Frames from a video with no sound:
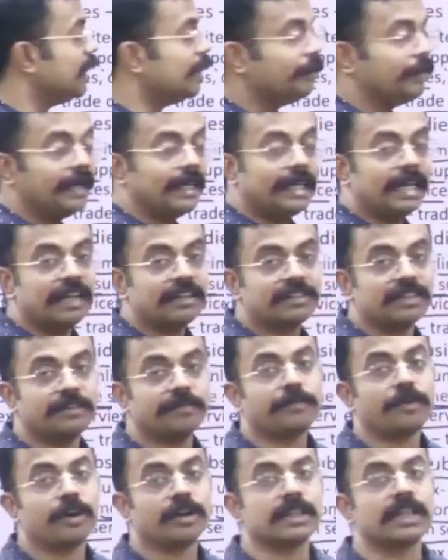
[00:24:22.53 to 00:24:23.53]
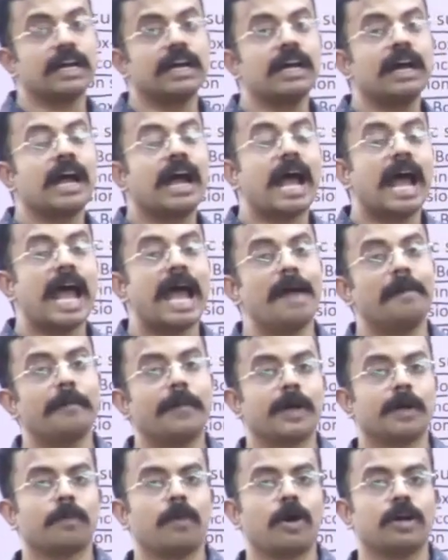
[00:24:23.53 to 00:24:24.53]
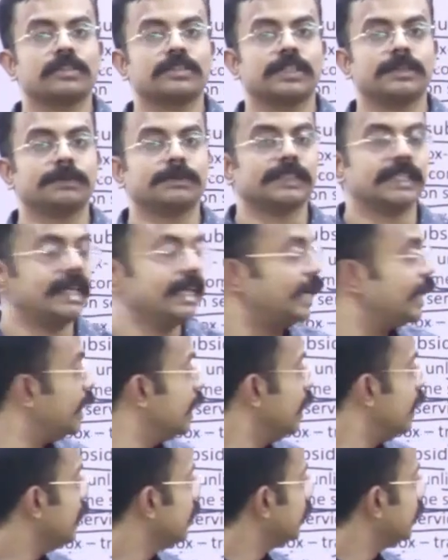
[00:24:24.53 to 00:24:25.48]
limitation for the amber box subsidy.